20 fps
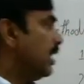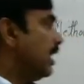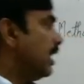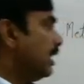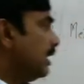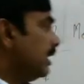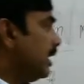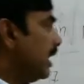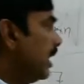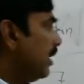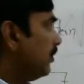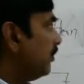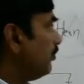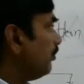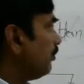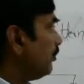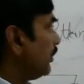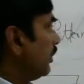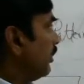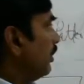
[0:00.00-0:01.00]
Now
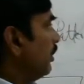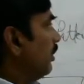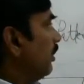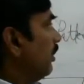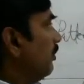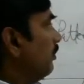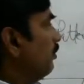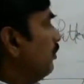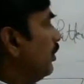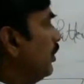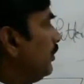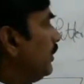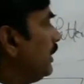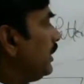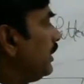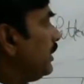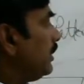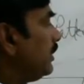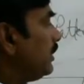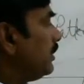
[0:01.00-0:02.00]

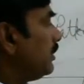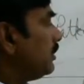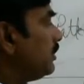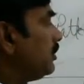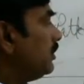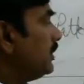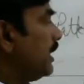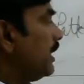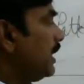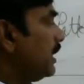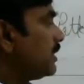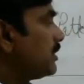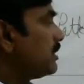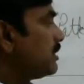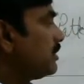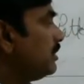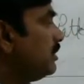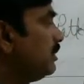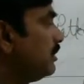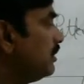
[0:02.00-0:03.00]
moving to the
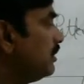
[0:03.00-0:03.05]
next